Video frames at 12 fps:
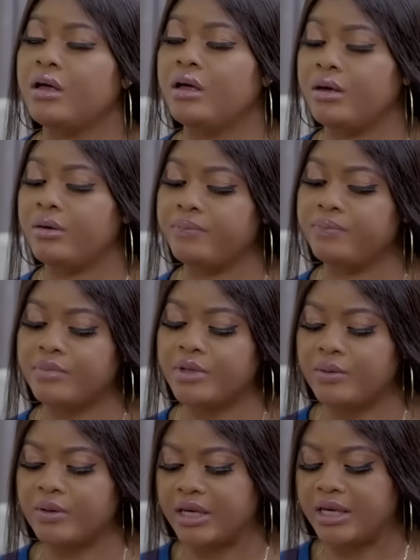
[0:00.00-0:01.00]
Oh,
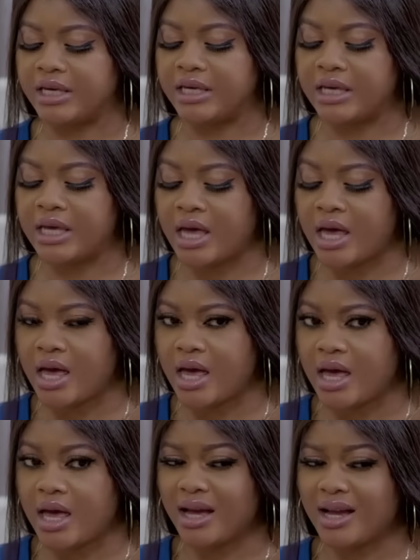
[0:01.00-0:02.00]
okay.
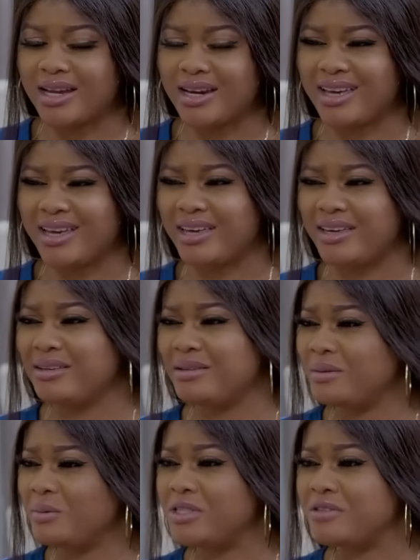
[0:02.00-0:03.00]
Can I
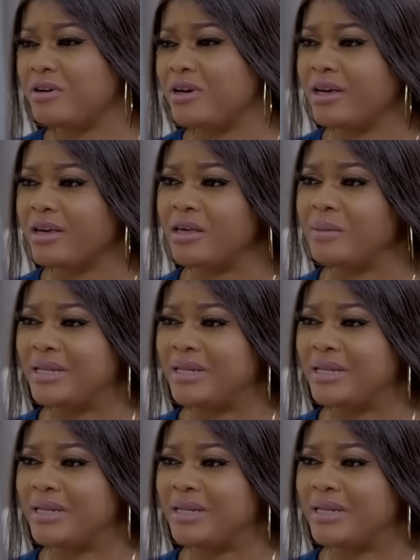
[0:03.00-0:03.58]
wait for her here,